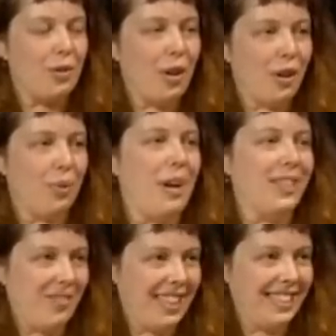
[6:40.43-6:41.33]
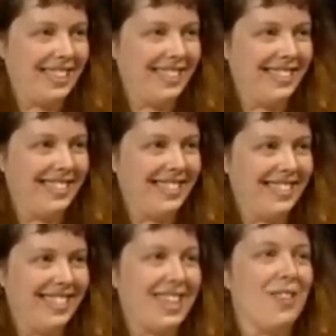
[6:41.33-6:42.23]
are no longer relevant.
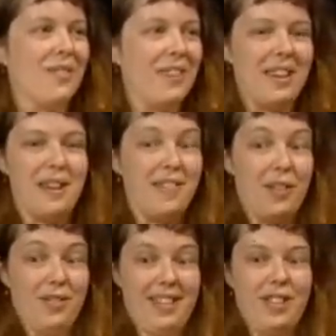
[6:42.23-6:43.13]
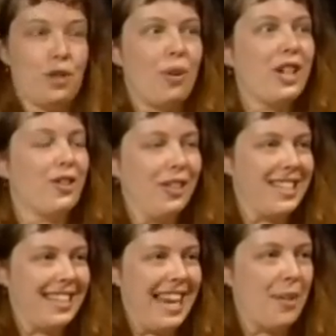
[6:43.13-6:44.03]
So it's
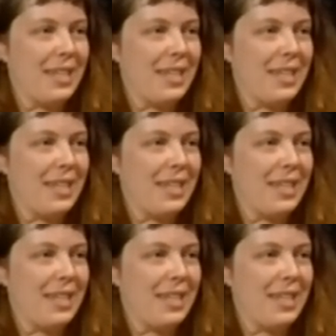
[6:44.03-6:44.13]
structureless, and now